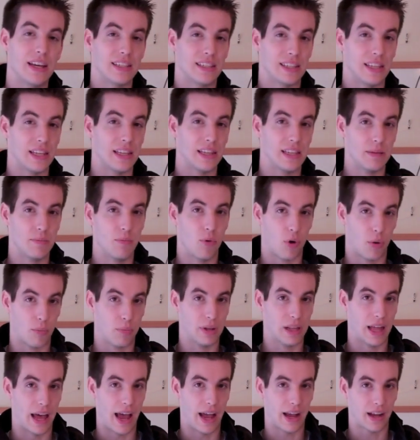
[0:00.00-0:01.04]
slightly more
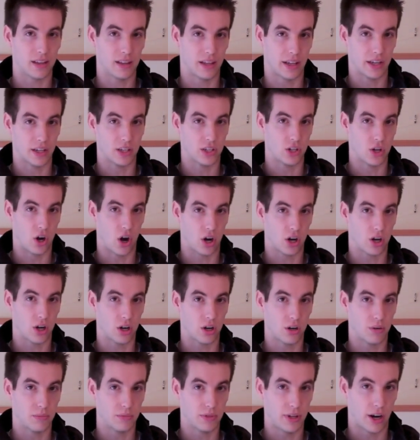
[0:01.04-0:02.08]
black, like a
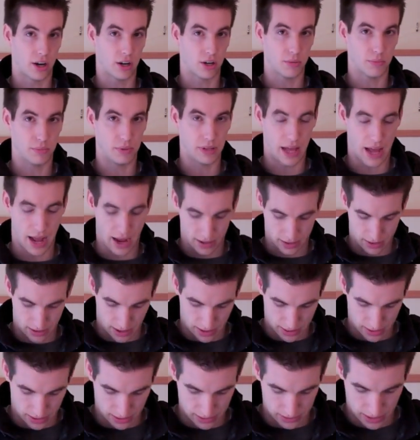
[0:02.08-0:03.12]
darker black
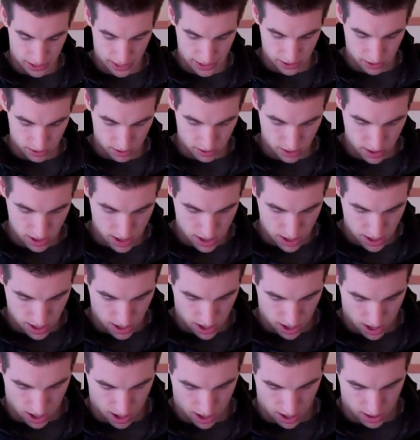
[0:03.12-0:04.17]
than the lighter
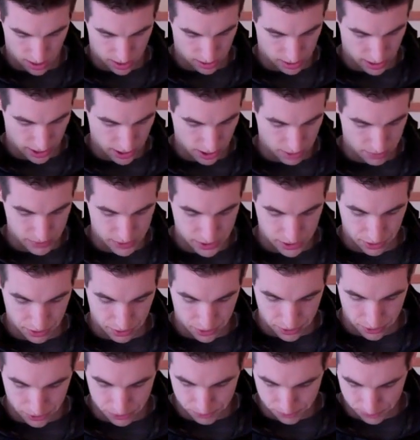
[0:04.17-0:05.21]

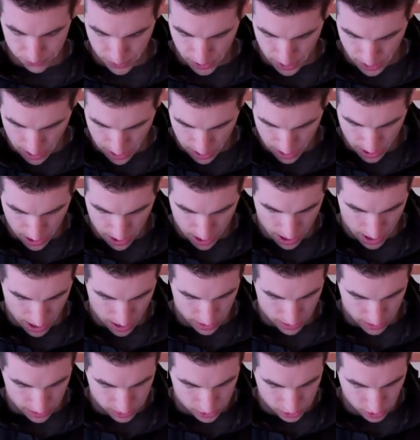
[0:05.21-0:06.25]
material.
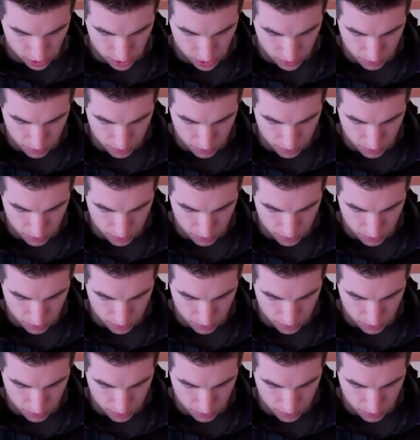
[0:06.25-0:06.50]
So the